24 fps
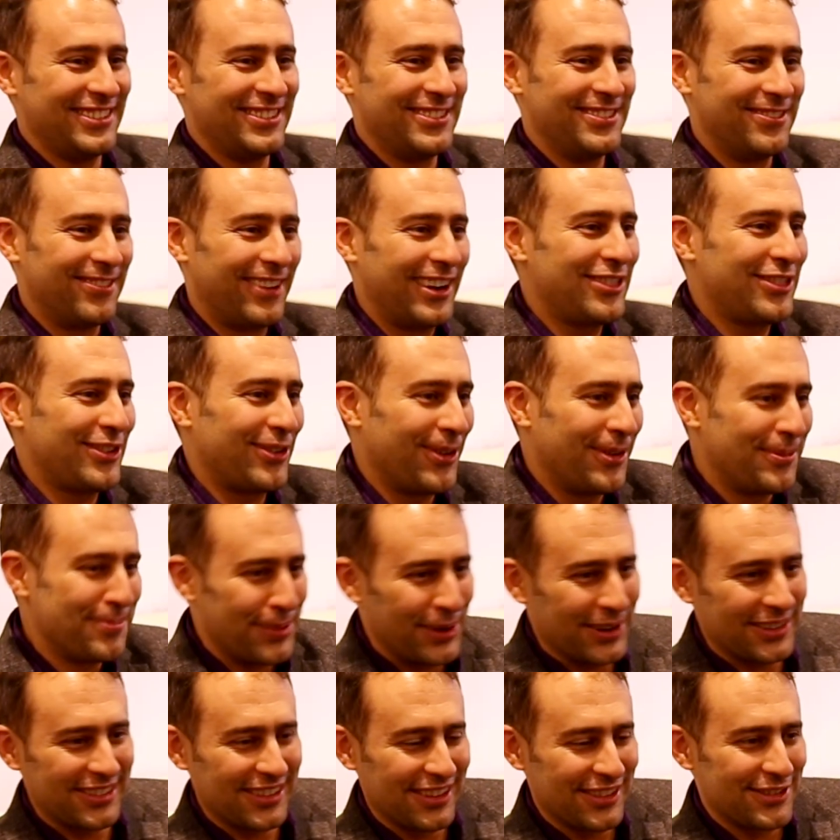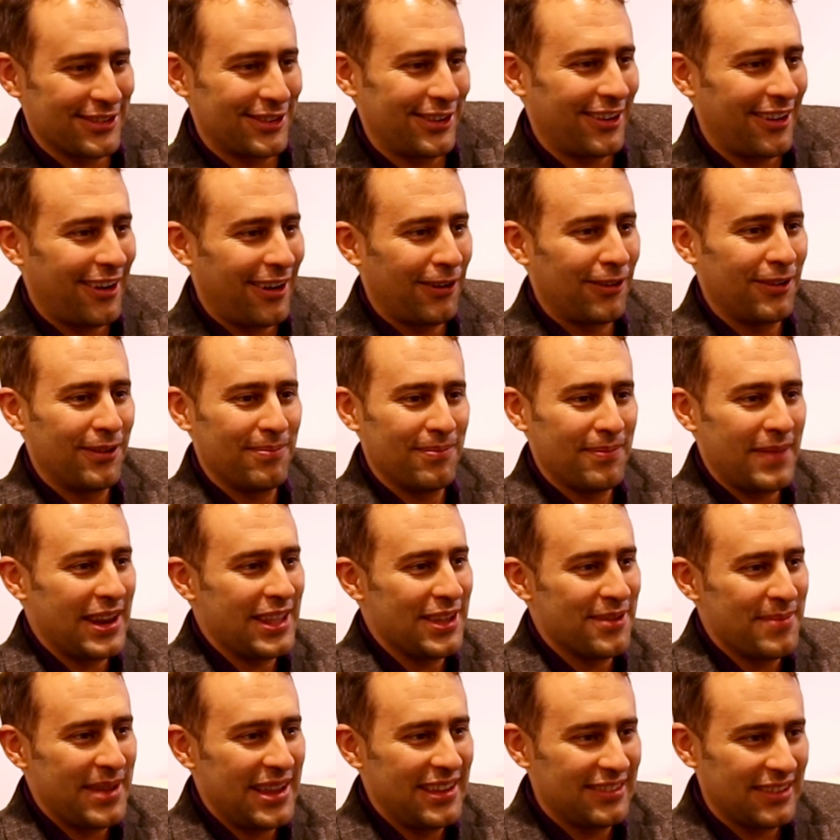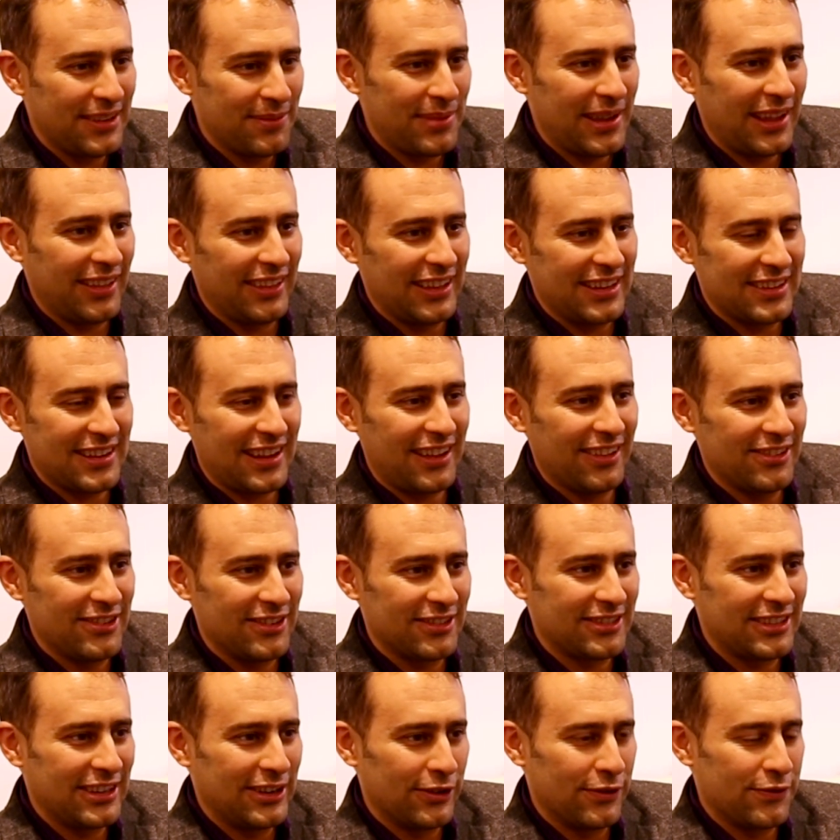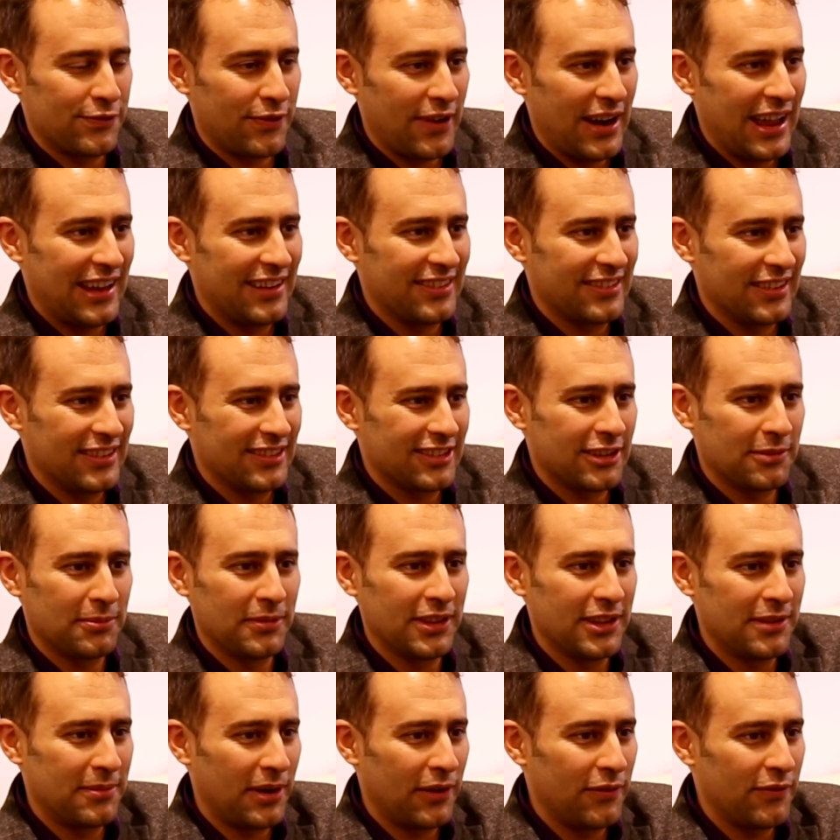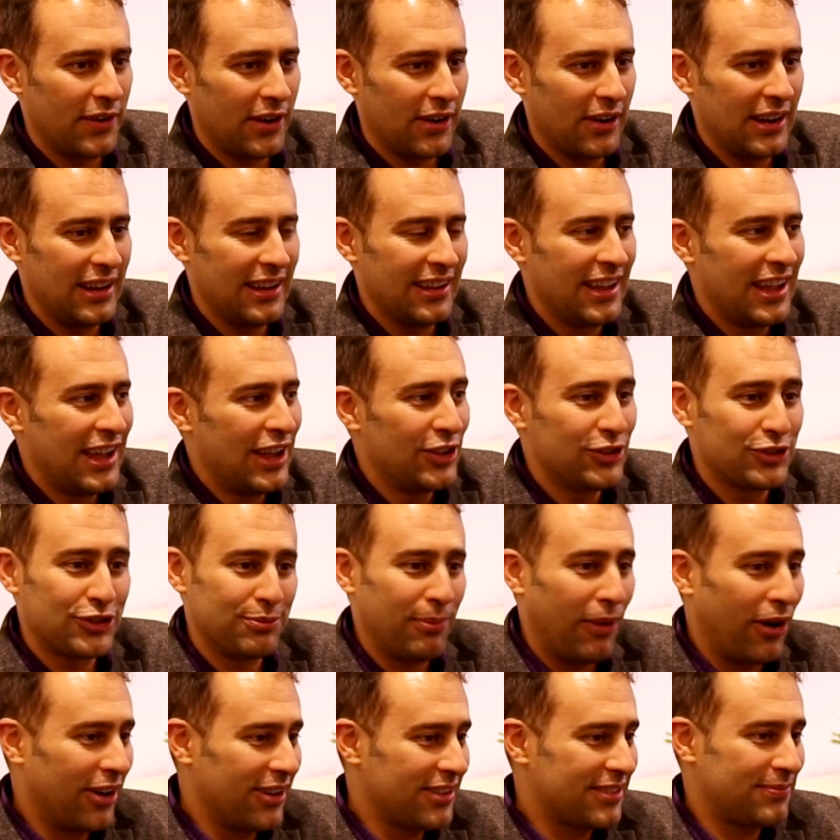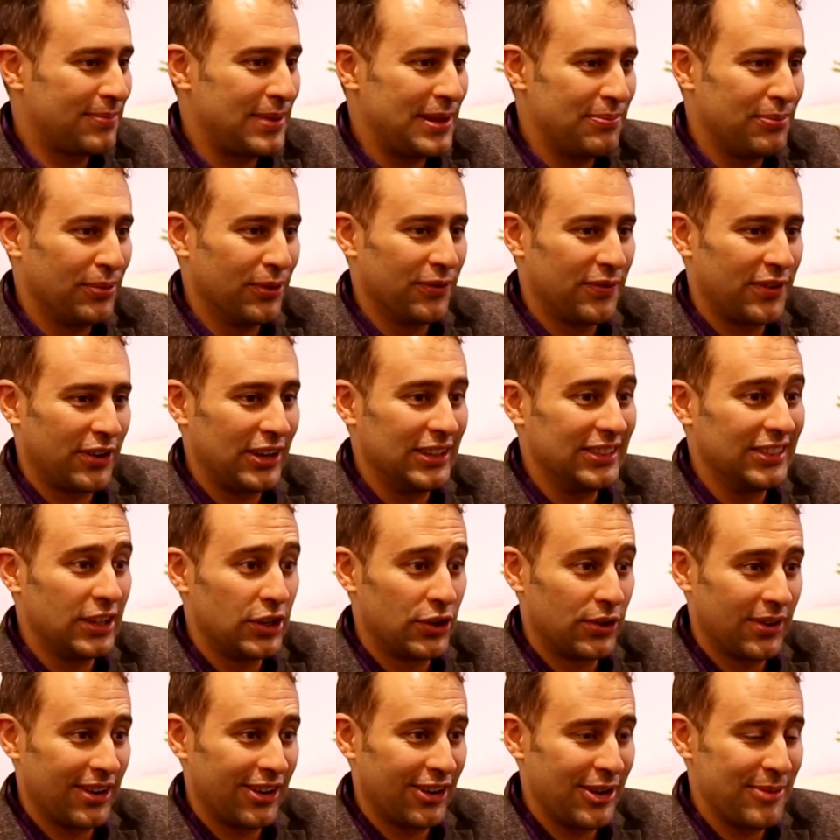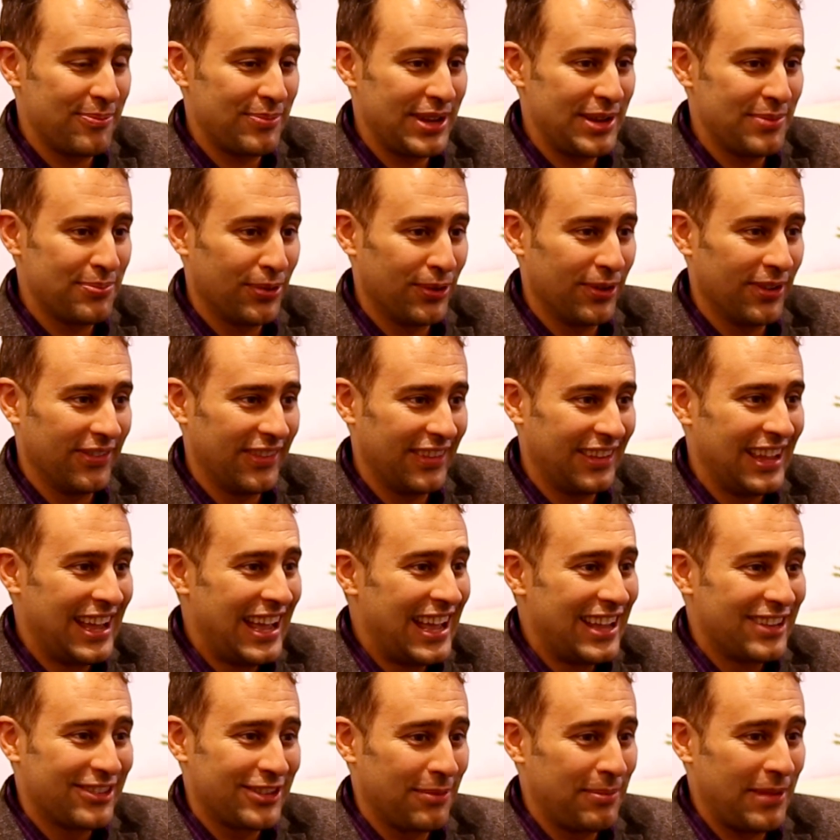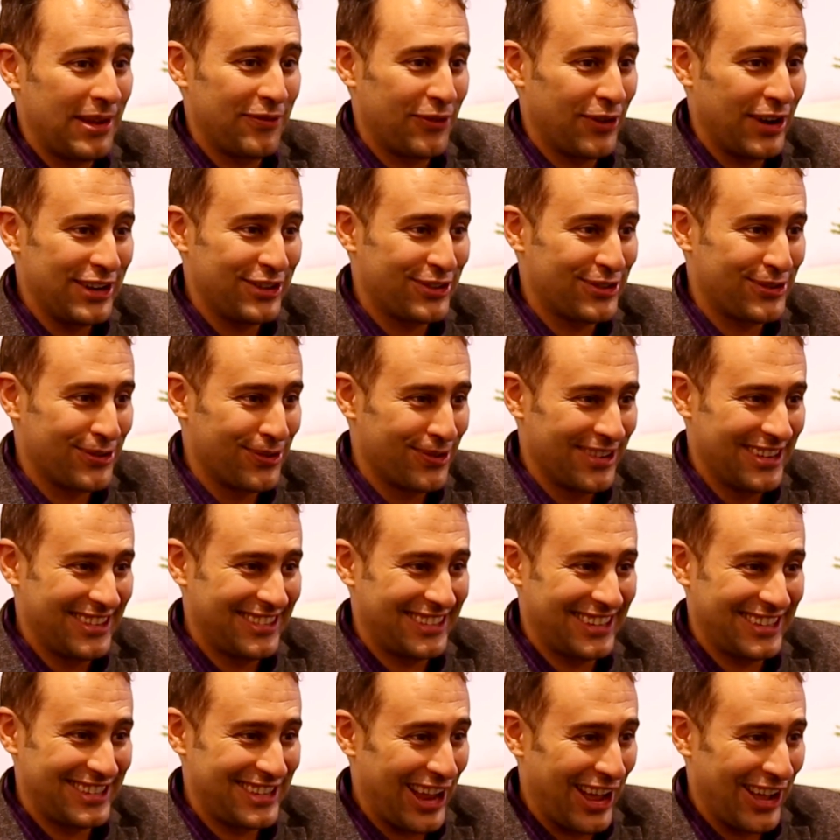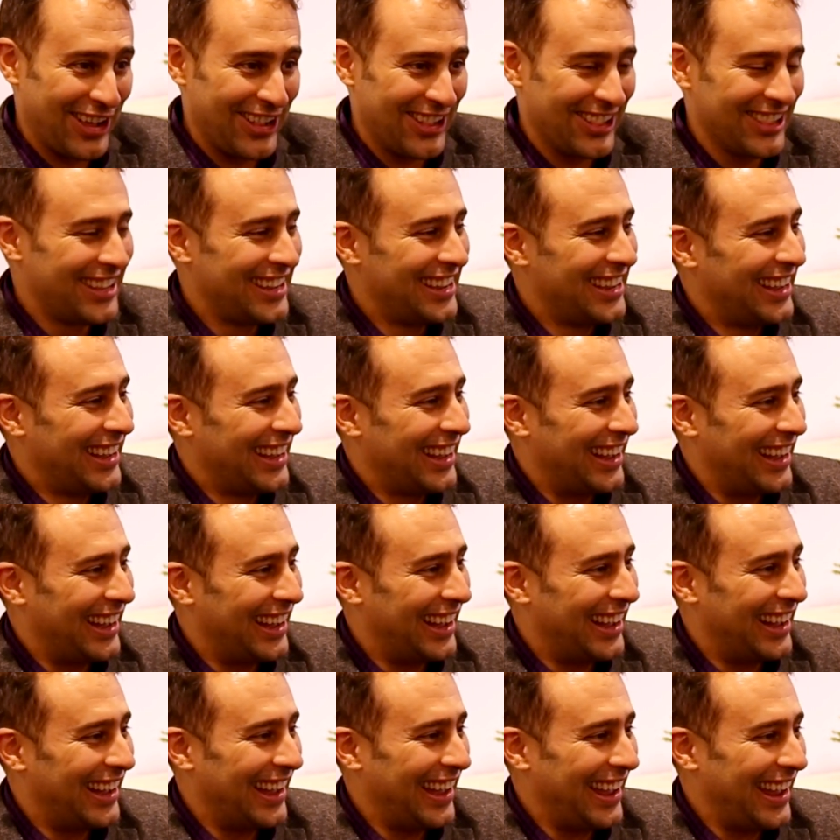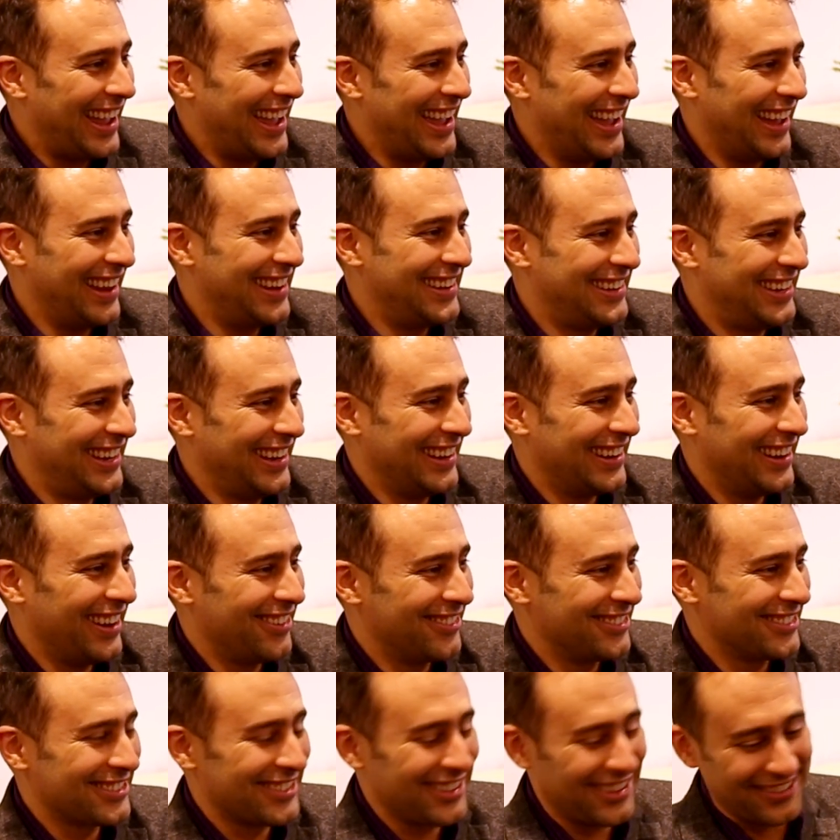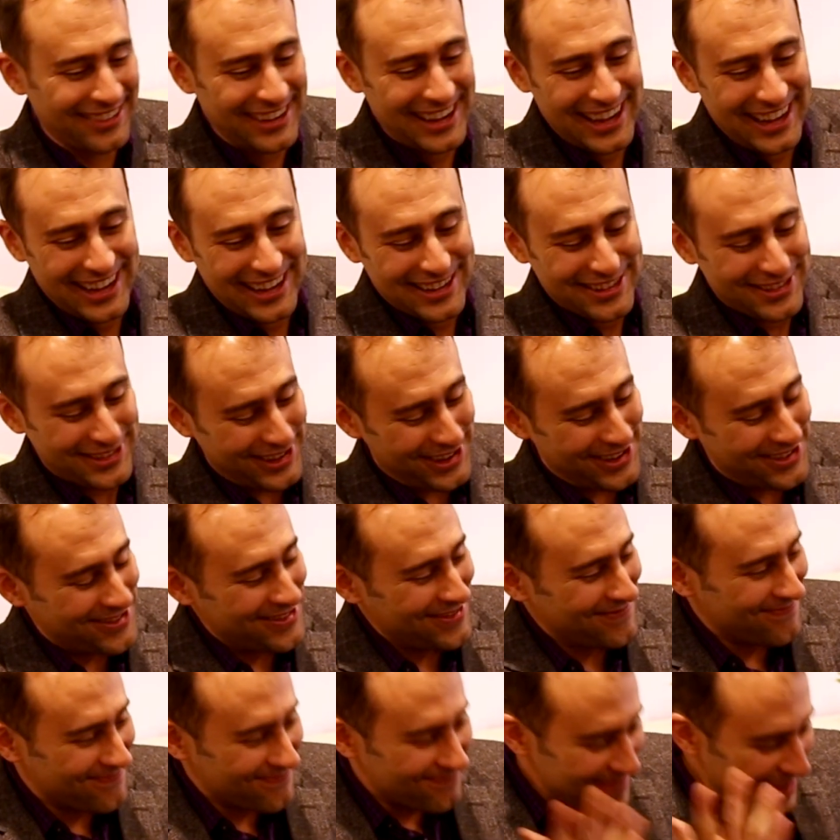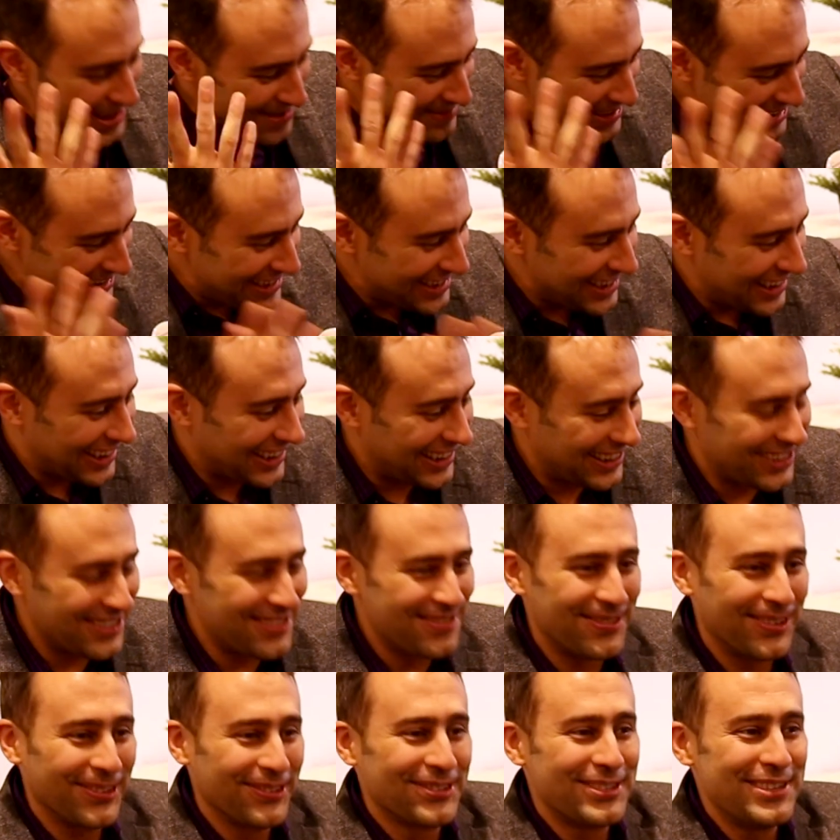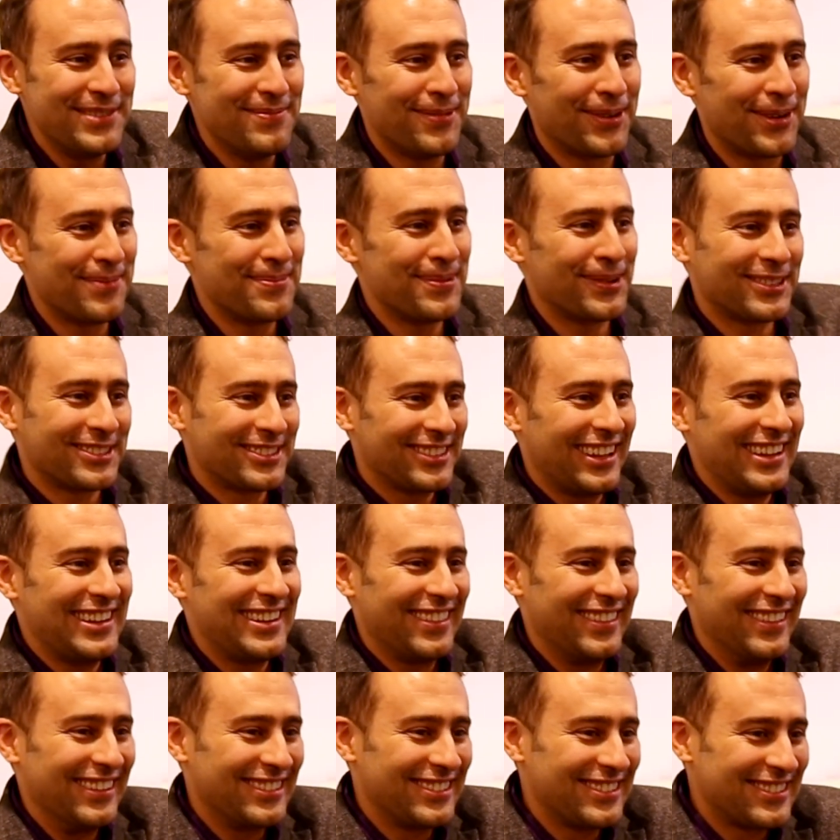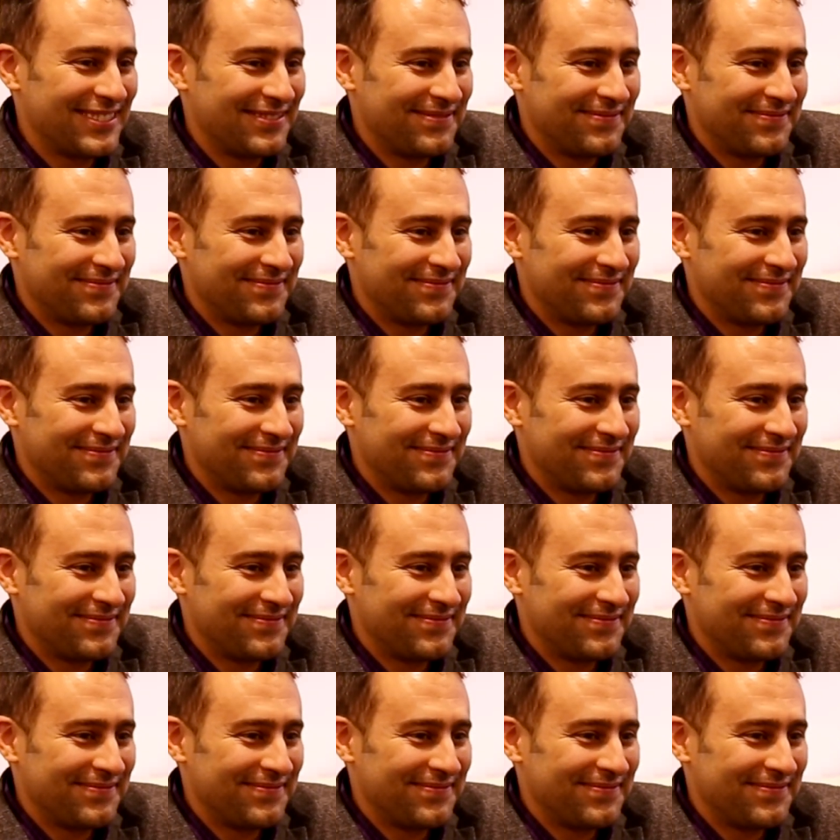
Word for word: to write their own books, because there are many amazing paleontologists here in France, and some of them are very smart people, very literary people, and some have great stories to tell. And you know, so maybe we'll see more books like this.